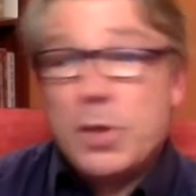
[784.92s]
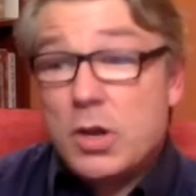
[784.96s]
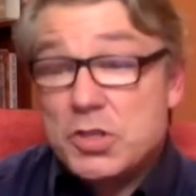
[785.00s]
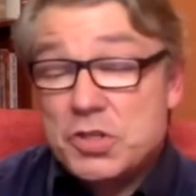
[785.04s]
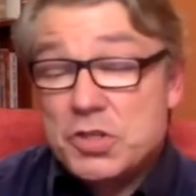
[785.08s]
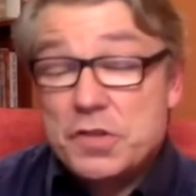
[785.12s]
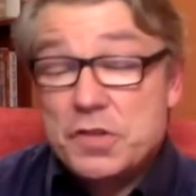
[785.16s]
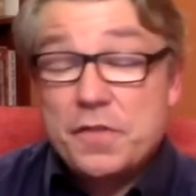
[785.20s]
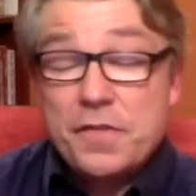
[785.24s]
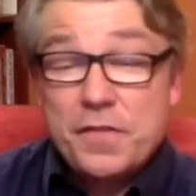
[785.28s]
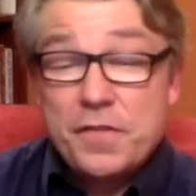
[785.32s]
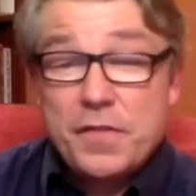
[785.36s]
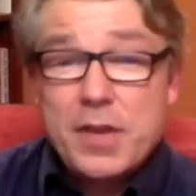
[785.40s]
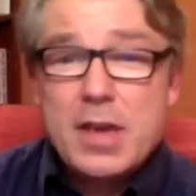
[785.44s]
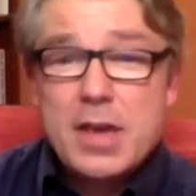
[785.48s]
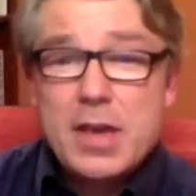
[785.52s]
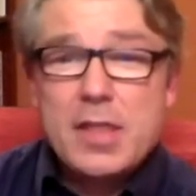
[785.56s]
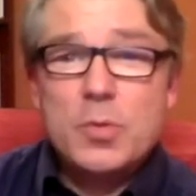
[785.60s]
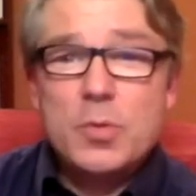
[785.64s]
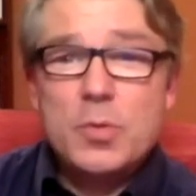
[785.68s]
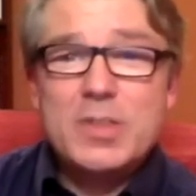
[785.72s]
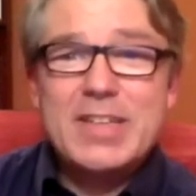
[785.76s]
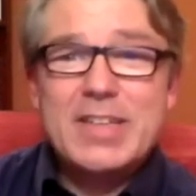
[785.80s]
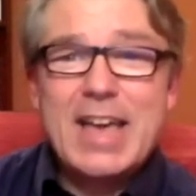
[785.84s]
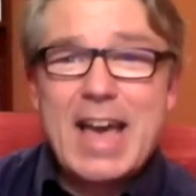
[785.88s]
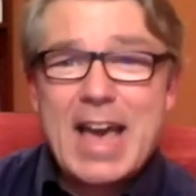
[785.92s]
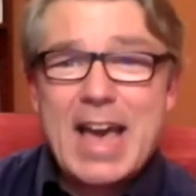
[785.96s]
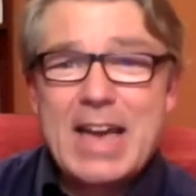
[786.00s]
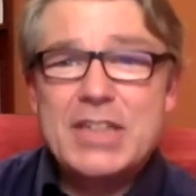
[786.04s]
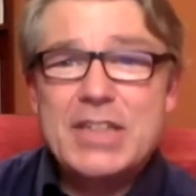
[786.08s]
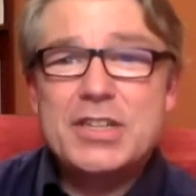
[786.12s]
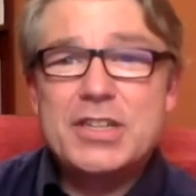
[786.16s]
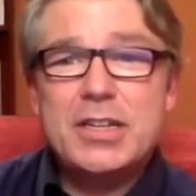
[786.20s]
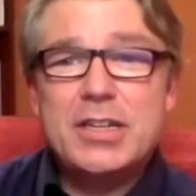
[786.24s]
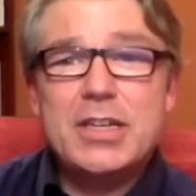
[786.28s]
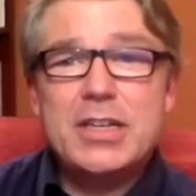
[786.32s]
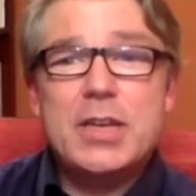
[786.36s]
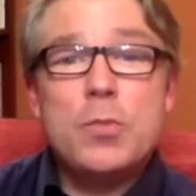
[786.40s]
their faith was
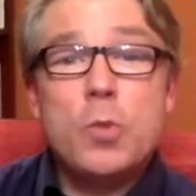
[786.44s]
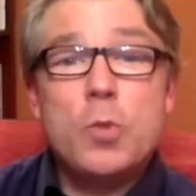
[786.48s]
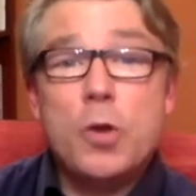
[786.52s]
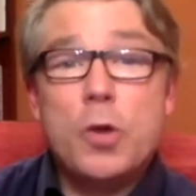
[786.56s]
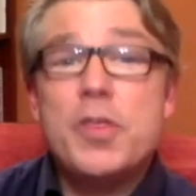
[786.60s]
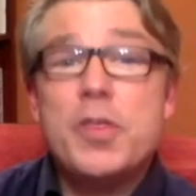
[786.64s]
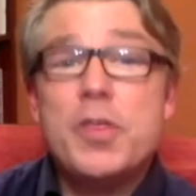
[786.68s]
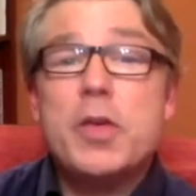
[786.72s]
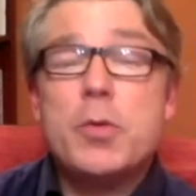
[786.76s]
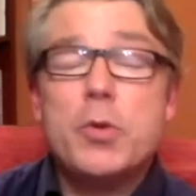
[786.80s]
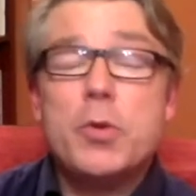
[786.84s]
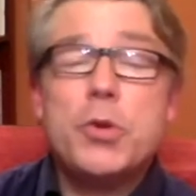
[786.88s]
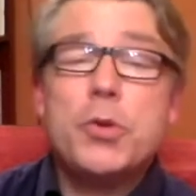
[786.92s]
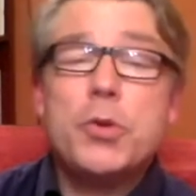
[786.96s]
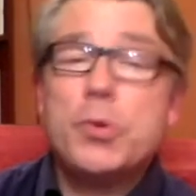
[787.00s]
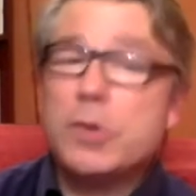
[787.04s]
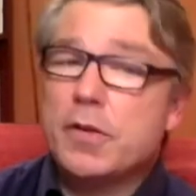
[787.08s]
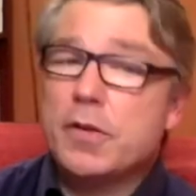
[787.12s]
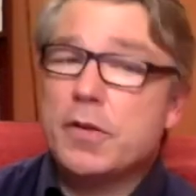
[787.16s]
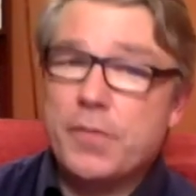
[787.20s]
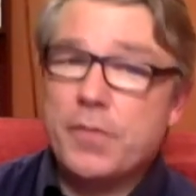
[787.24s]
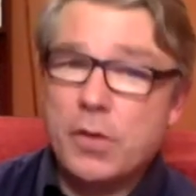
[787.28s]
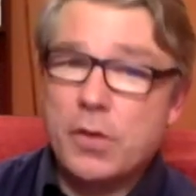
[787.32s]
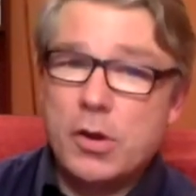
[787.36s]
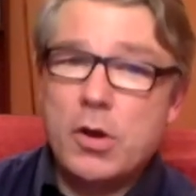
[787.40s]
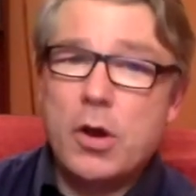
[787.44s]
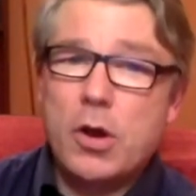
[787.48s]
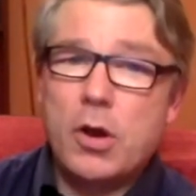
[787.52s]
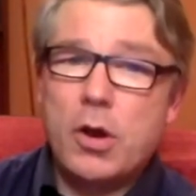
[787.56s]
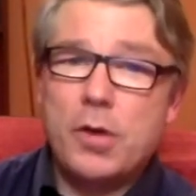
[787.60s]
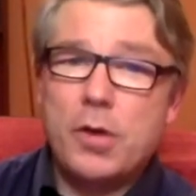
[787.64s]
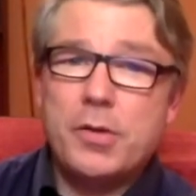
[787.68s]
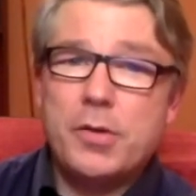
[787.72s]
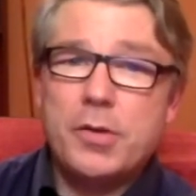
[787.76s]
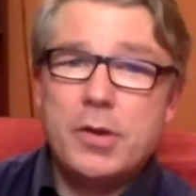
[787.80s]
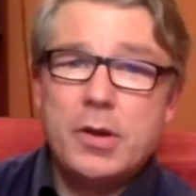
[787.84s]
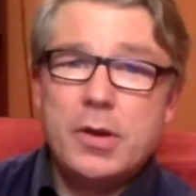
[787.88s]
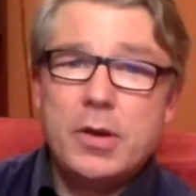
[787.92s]
actually in what they were doing for
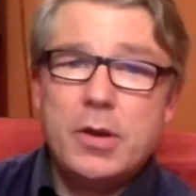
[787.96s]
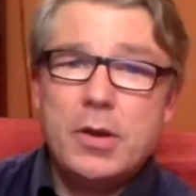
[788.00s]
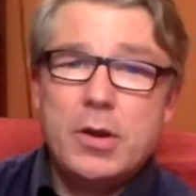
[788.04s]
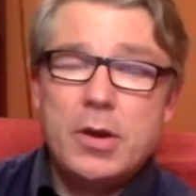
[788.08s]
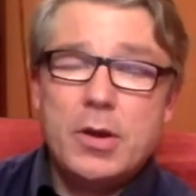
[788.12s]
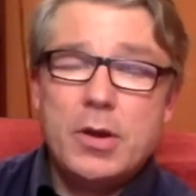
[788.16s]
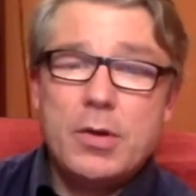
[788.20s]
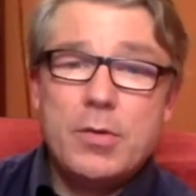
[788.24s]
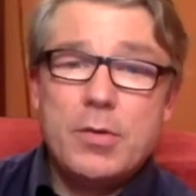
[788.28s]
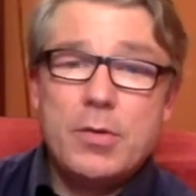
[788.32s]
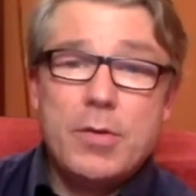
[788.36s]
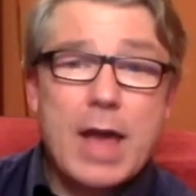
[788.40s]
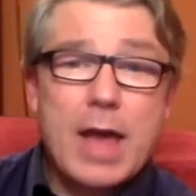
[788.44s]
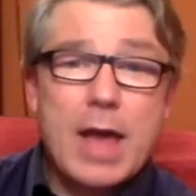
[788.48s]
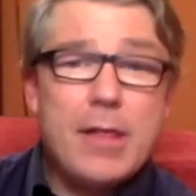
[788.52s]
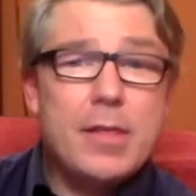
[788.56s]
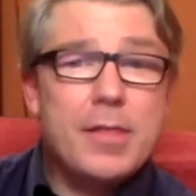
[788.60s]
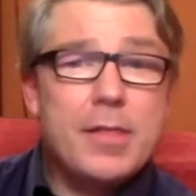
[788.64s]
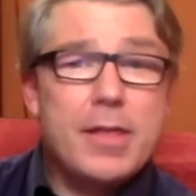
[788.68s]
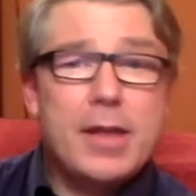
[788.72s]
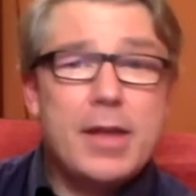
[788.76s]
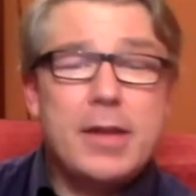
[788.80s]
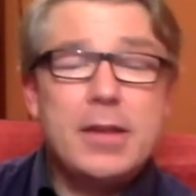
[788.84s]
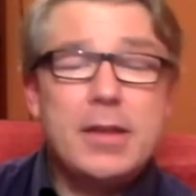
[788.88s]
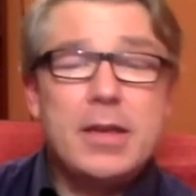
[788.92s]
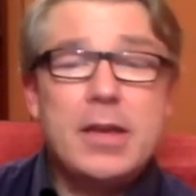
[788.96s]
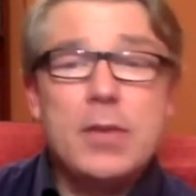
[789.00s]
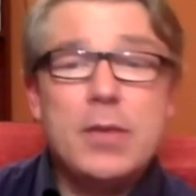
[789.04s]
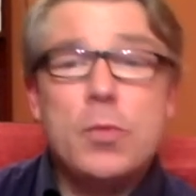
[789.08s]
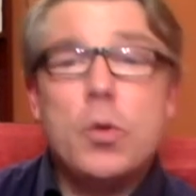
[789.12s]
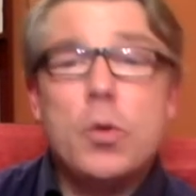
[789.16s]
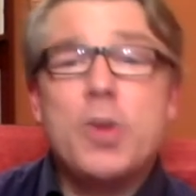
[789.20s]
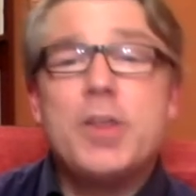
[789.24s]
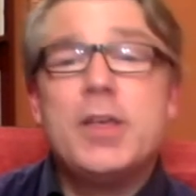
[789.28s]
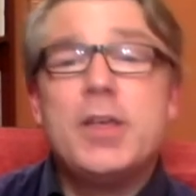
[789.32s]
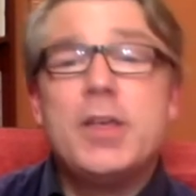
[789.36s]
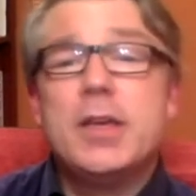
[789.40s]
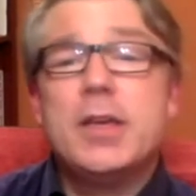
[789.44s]
God, rather than in
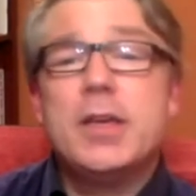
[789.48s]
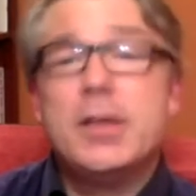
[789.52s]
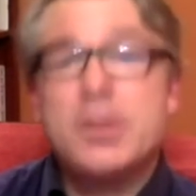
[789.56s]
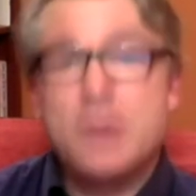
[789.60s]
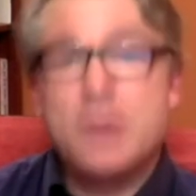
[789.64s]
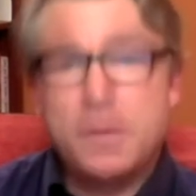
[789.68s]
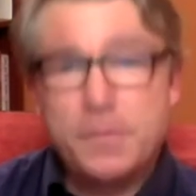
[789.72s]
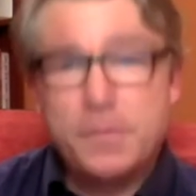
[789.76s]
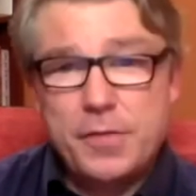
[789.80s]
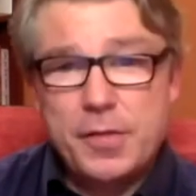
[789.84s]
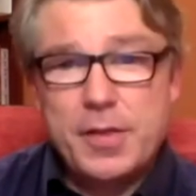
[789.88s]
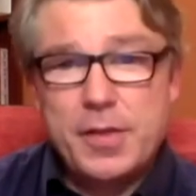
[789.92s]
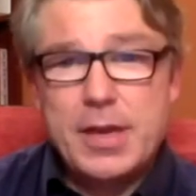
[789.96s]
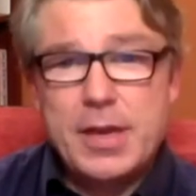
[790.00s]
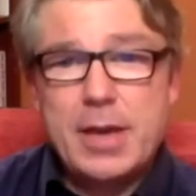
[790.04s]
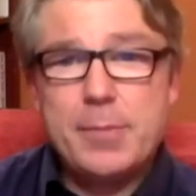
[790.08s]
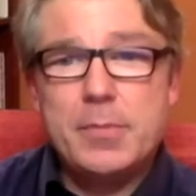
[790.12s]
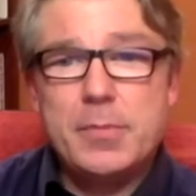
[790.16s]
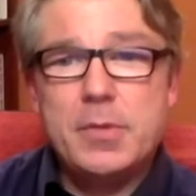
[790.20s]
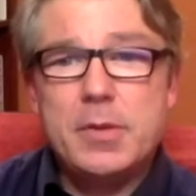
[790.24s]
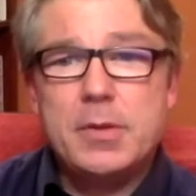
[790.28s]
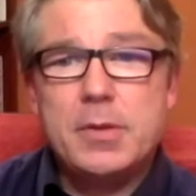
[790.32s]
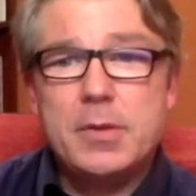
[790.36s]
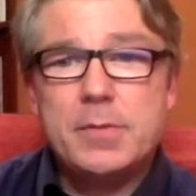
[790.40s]
what he had done for them.